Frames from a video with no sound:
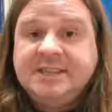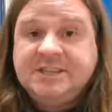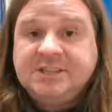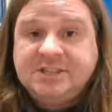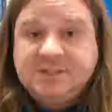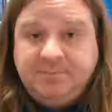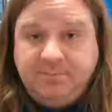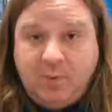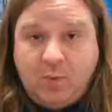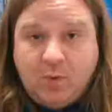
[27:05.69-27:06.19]
the
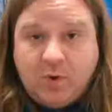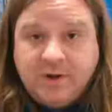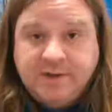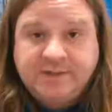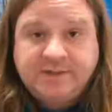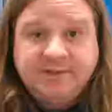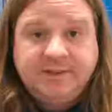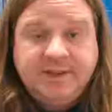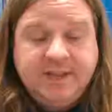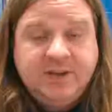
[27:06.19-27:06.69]

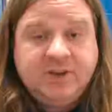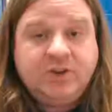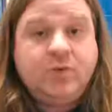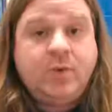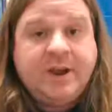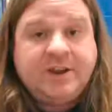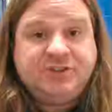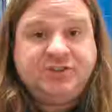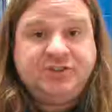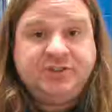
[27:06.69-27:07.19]
sport in
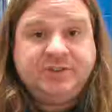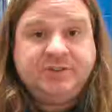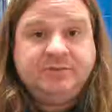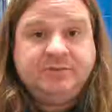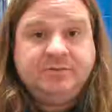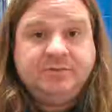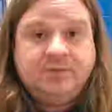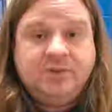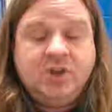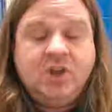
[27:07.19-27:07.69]
question
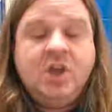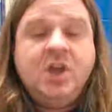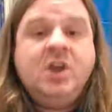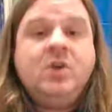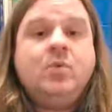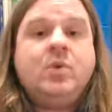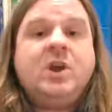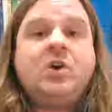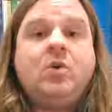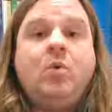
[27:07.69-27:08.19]

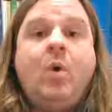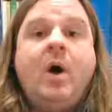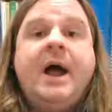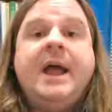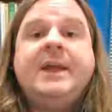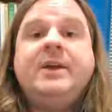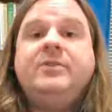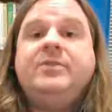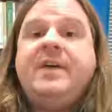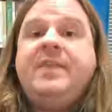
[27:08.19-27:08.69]

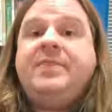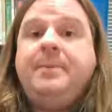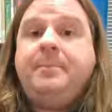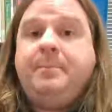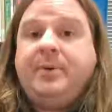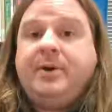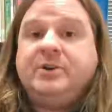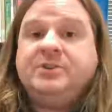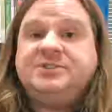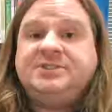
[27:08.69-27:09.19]
require that the
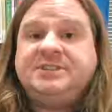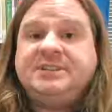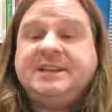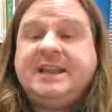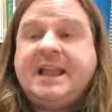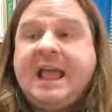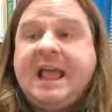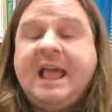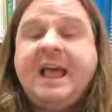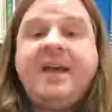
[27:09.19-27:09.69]

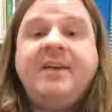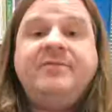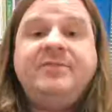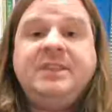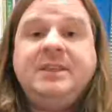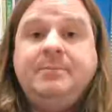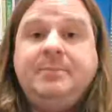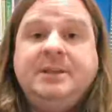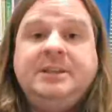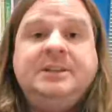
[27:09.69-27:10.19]
person have
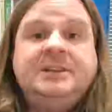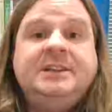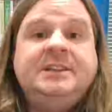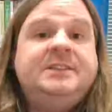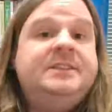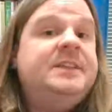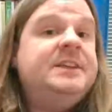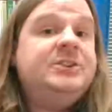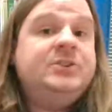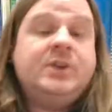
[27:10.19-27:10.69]
the ability
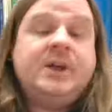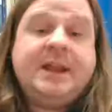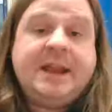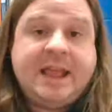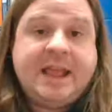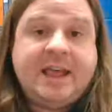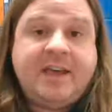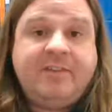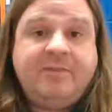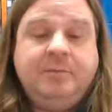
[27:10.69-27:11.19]
that they do not
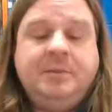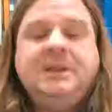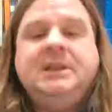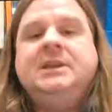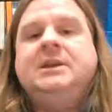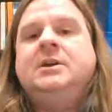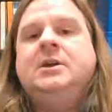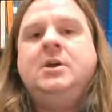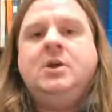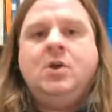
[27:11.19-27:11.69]
have,
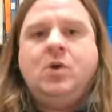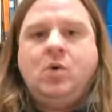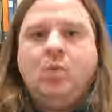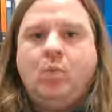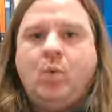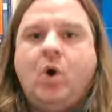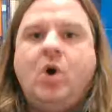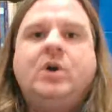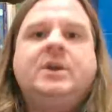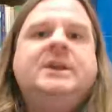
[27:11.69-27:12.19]
meaning
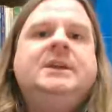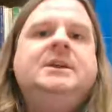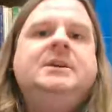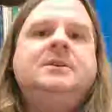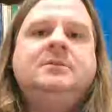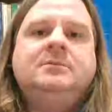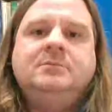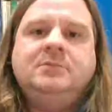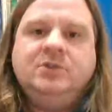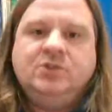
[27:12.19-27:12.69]

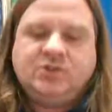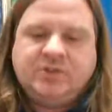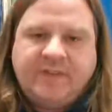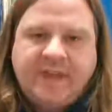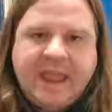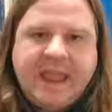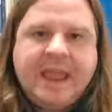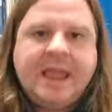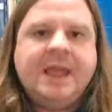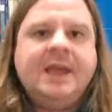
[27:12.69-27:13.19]
walking, use of
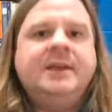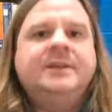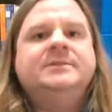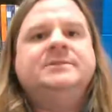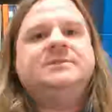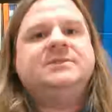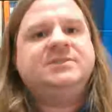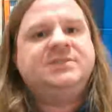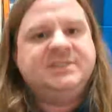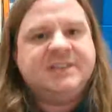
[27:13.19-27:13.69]

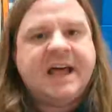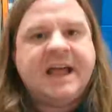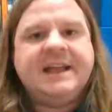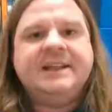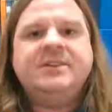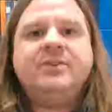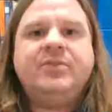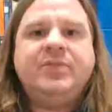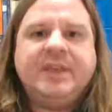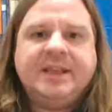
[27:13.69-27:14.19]
hands,
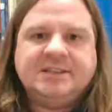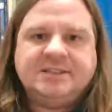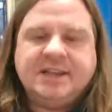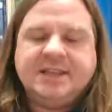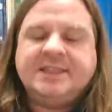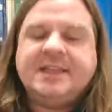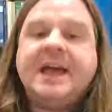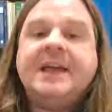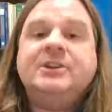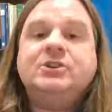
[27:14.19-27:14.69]
sight, things
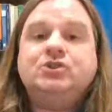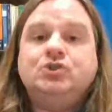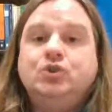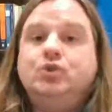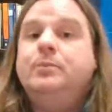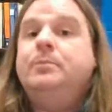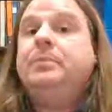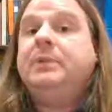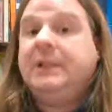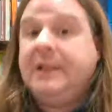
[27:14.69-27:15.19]
like that,
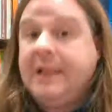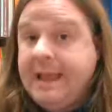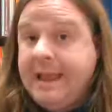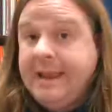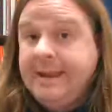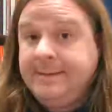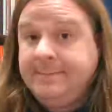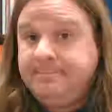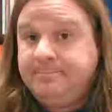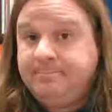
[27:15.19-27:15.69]
to
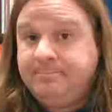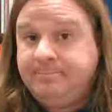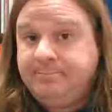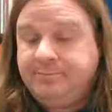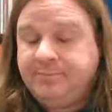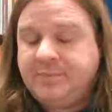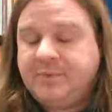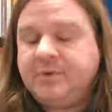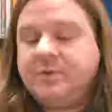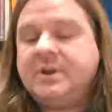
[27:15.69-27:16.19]
play?
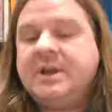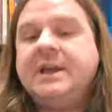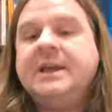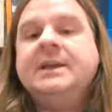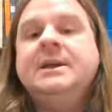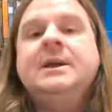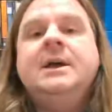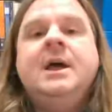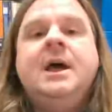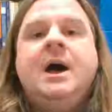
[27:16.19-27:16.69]

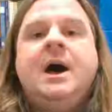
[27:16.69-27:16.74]
Okay?